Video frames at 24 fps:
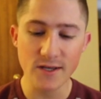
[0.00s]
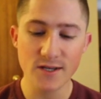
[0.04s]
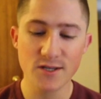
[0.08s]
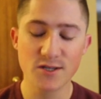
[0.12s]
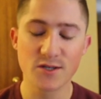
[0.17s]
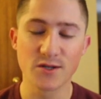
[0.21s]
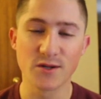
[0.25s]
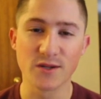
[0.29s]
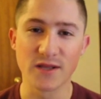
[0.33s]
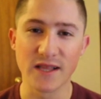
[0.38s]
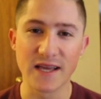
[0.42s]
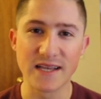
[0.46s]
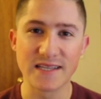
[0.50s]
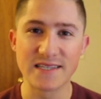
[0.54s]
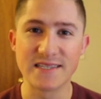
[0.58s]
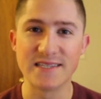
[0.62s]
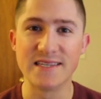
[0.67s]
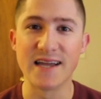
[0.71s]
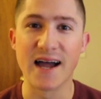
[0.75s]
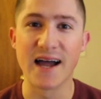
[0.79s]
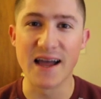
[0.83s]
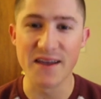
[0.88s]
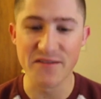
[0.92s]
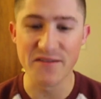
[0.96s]
So let's
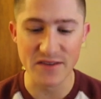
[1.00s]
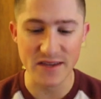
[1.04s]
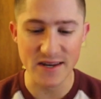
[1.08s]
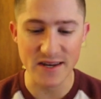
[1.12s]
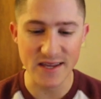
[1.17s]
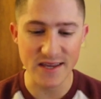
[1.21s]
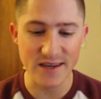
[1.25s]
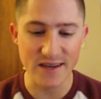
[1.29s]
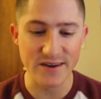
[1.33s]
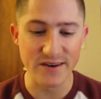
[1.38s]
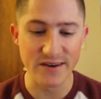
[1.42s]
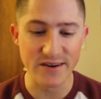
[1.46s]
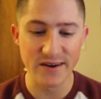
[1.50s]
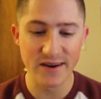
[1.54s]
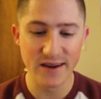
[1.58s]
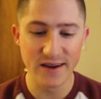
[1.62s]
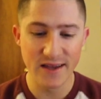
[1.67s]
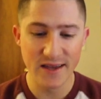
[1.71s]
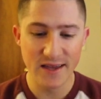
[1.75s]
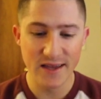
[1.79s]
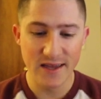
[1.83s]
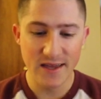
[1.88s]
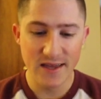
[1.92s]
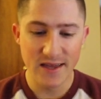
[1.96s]
dive in here.
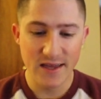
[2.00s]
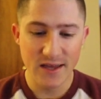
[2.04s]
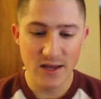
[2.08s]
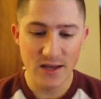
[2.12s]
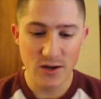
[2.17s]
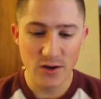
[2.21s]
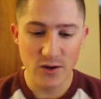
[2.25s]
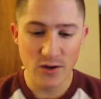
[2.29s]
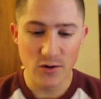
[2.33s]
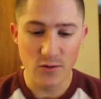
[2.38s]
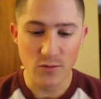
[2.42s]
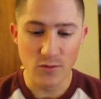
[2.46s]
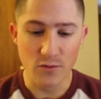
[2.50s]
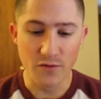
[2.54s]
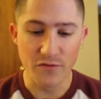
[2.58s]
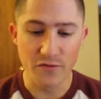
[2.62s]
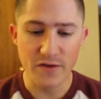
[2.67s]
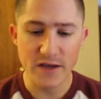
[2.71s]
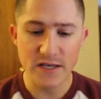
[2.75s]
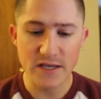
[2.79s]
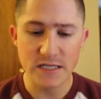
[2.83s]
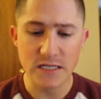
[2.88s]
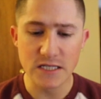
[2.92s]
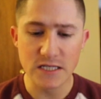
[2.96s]
We're
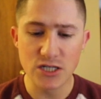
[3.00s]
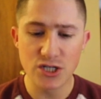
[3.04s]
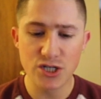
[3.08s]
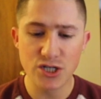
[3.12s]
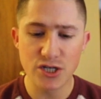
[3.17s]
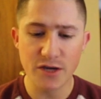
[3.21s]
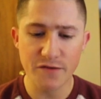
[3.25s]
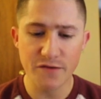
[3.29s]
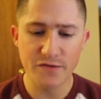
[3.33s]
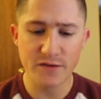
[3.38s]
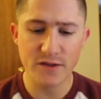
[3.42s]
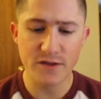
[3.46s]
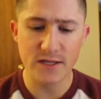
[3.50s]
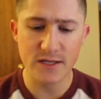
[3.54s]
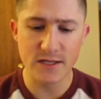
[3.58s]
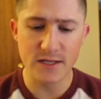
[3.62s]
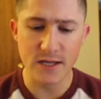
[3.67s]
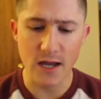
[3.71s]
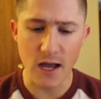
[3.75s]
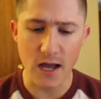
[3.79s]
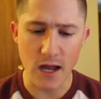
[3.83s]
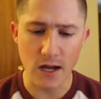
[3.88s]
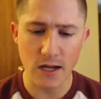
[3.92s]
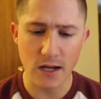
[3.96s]
facing Shift
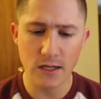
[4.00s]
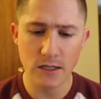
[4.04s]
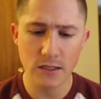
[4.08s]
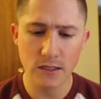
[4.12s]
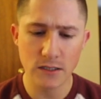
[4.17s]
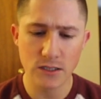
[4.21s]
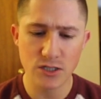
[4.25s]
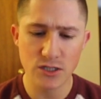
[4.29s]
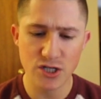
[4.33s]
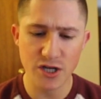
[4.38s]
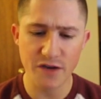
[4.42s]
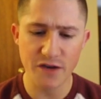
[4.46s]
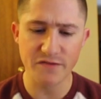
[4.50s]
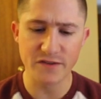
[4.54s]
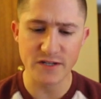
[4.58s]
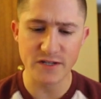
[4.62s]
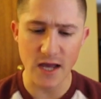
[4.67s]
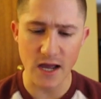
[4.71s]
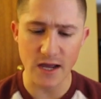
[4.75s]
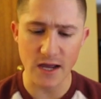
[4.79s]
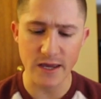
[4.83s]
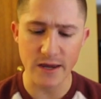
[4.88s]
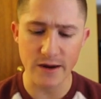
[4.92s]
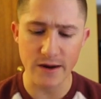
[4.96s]
Tuck
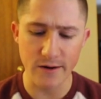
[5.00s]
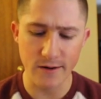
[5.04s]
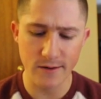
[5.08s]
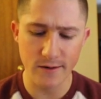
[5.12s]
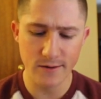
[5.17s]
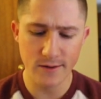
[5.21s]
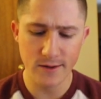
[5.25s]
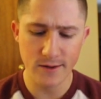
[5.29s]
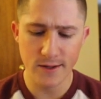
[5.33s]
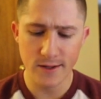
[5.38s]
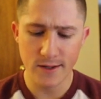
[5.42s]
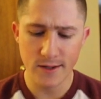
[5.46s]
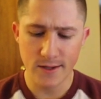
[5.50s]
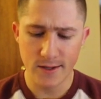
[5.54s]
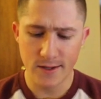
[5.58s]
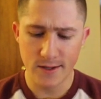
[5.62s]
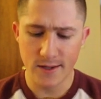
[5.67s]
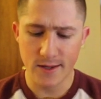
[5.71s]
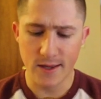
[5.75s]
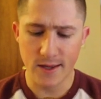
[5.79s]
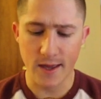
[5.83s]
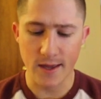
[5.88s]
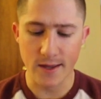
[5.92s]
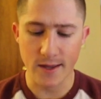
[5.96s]
here.
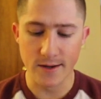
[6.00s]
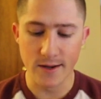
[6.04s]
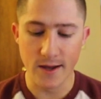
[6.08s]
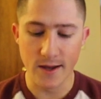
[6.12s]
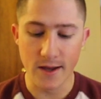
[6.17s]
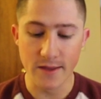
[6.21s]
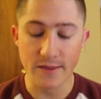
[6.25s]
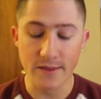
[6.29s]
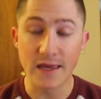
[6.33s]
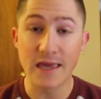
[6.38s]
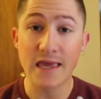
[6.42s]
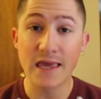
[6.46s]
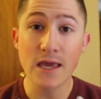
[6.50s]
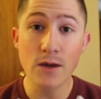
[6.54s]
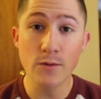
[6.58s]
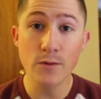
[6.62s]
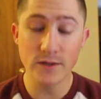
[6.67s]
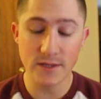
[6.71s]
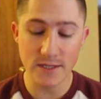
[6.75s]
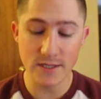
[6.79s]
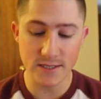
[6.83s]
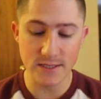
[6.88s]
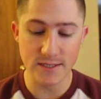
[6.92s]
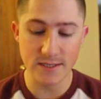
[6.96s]
And the key
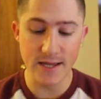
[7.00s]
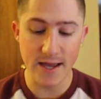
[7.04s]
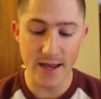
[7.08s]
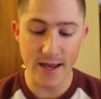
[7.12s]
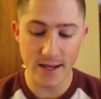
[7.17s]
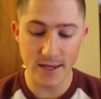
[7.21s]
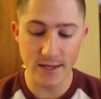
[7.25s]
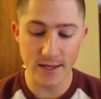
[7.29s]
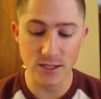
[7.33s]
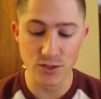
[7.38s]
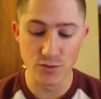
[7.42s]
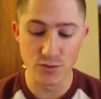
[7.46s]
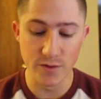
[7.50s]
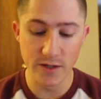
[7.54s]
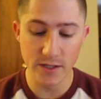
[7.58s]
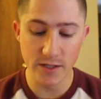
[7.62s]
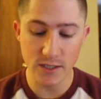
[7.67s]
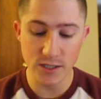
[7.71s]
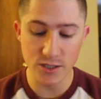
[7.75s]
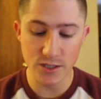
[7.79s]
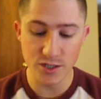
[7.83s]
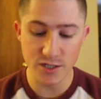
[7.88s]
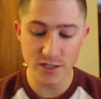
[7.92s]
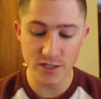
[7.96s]
with this deck is
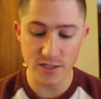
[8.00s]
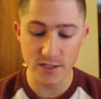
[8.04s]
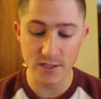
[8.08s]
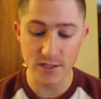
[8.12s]
really just